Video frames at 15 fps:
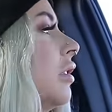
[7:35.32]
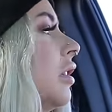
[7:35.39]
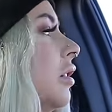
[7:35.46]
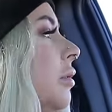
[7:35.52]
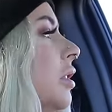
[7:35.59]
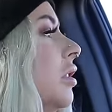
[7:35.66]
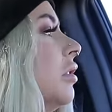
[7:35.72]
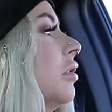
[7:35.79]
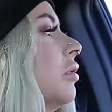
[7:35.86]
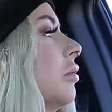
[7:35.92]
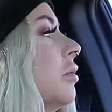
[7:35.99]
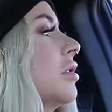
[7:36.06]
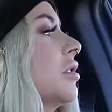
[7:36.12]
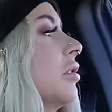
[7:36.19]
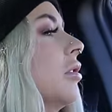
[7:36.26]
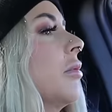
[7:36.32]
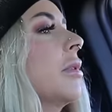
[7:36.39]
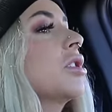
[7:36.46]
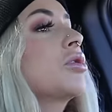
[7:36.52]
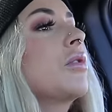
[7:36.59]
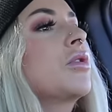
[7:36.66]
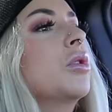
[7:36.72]
I think we do. Yeah. What is it? Oh,
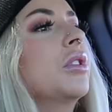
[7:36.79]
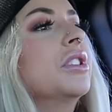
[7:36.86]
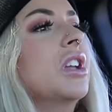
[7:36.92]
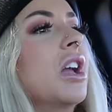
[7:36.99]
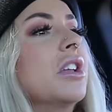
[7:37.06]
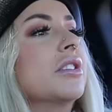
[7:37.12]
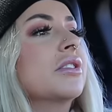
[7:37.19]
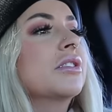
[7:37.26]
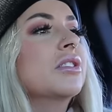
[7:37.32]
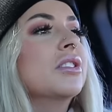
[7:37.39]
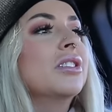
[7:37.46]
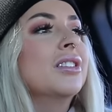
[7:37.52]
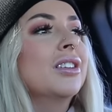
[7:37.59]
my, so I still have to go on the ice.